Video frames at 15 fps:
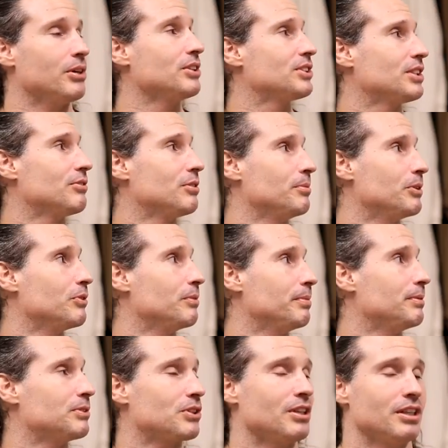emergency room, you
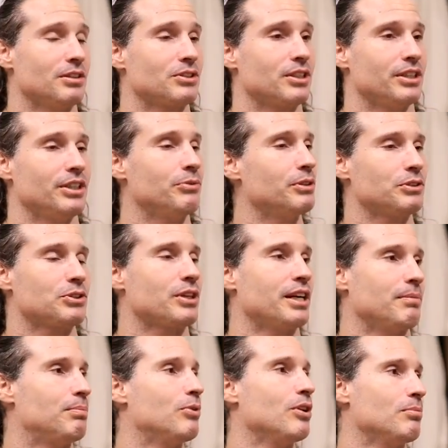wouldn't be starting to, you wouldn't
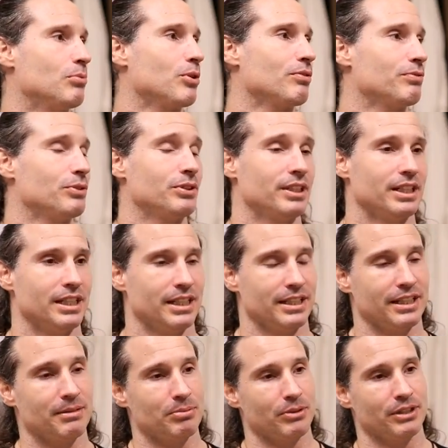try to put more food in it
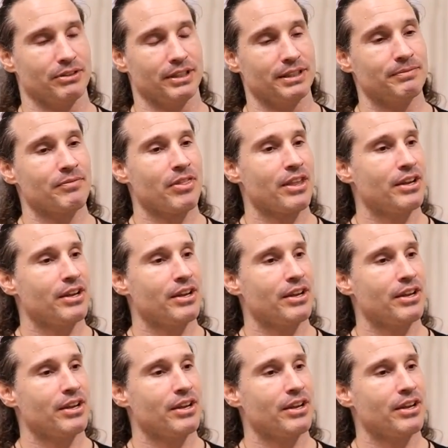at that point, right?